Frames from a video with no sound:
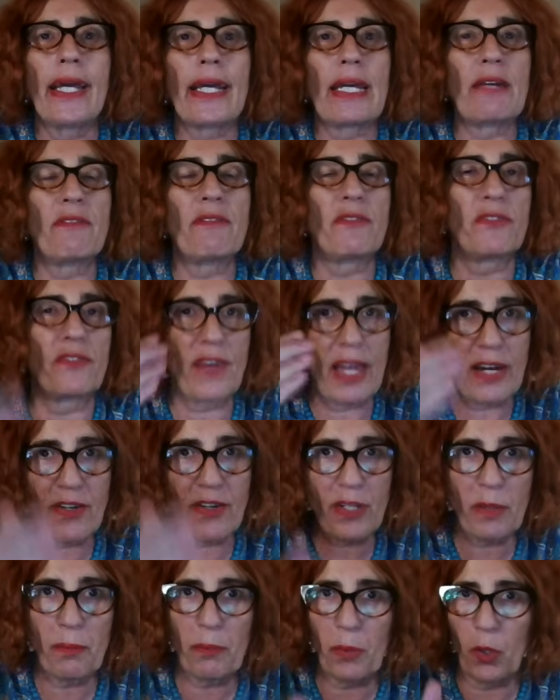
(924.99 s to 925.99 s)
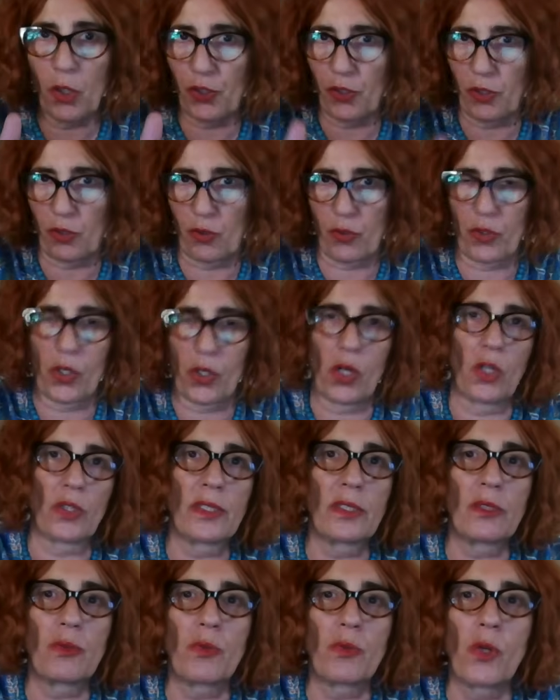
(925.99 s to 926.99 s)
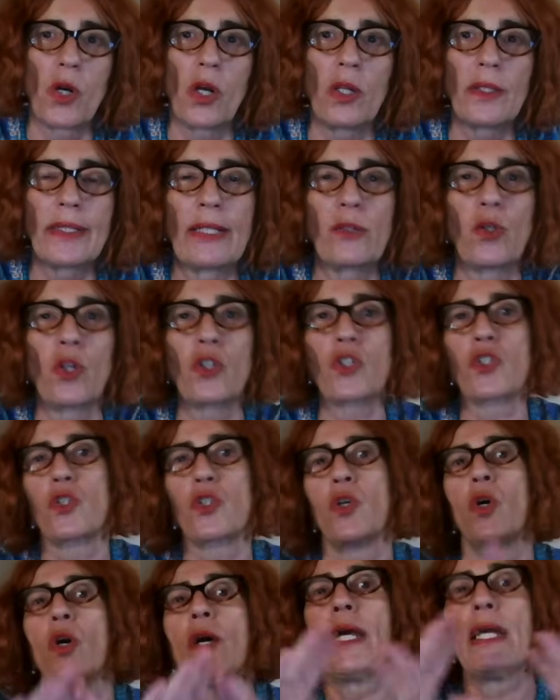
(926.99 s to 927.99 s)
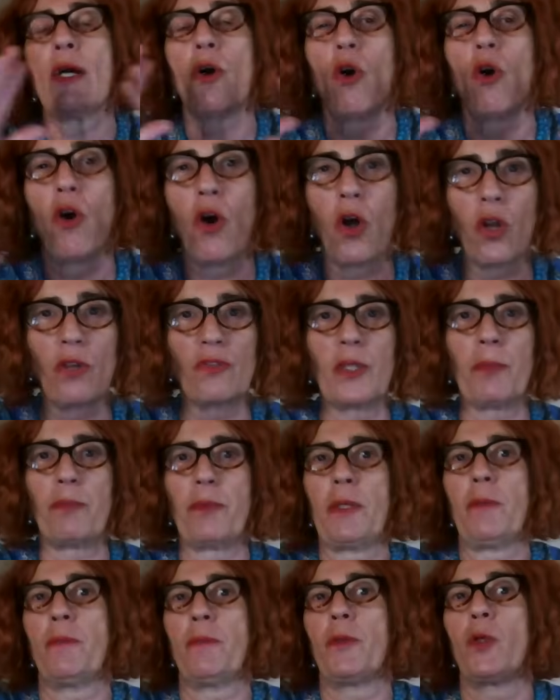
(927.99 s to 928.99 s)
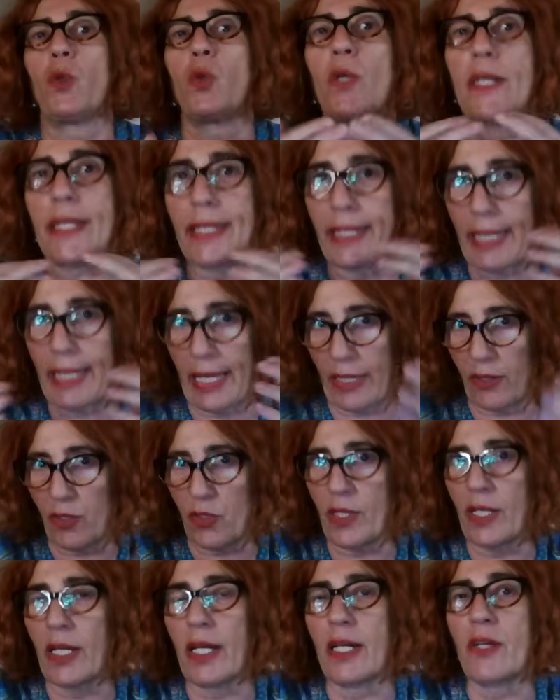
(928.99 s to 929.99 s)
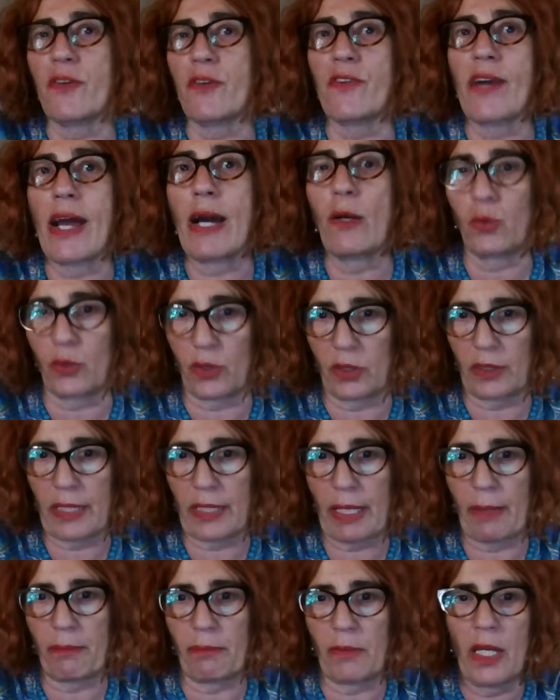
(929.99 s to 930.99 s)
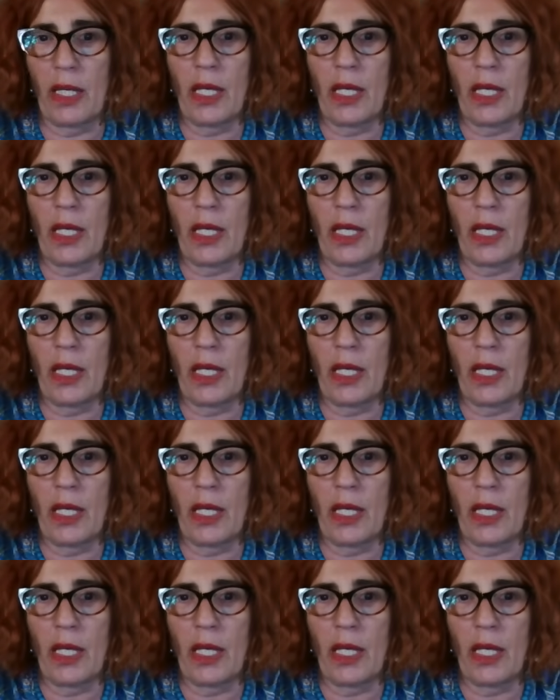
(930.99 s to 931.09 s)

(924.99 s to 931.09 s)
have a very important role in the world, and also all of the people who are gathering around them.